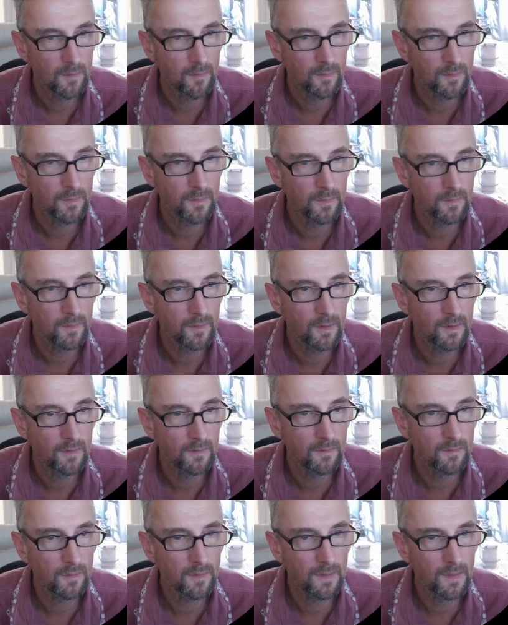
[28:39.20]
and then
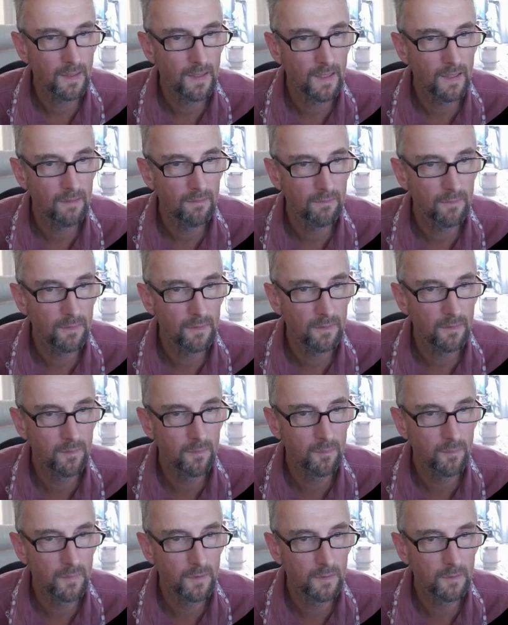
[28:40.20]
do 11,
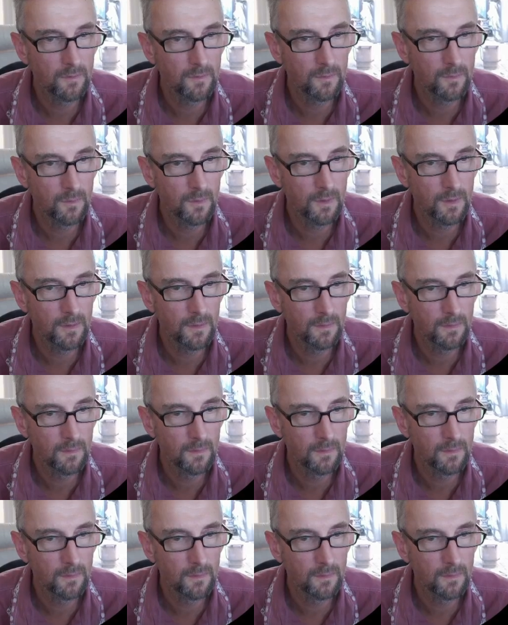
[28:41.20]
motor 1,